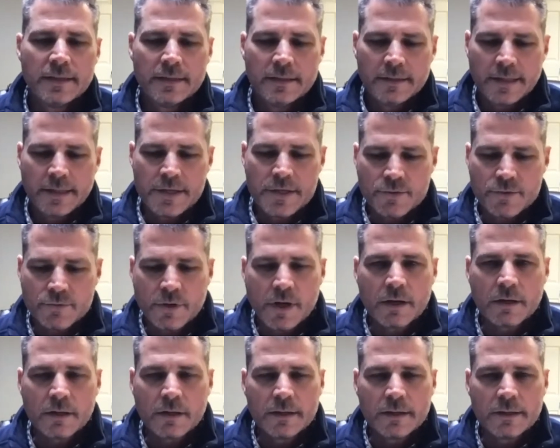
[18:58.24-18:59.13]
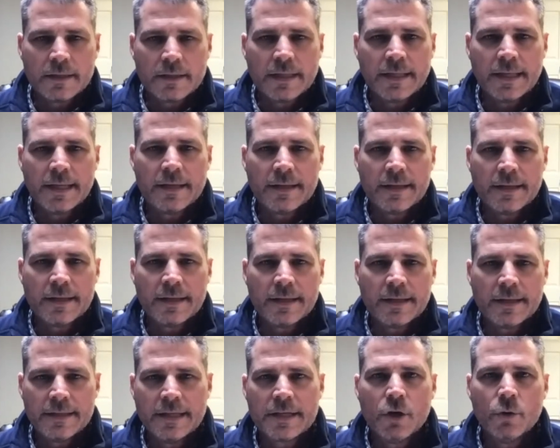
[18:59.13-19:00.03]
He's struggling, and he, he
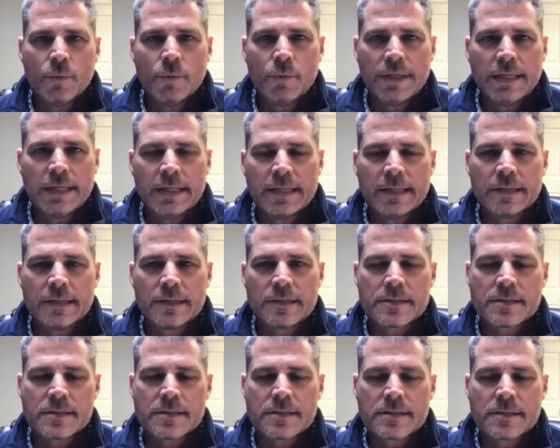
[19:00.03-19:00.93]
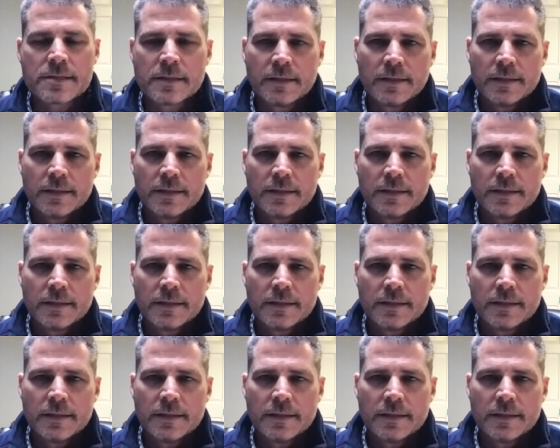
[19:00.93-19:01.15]
doesn't know who he is.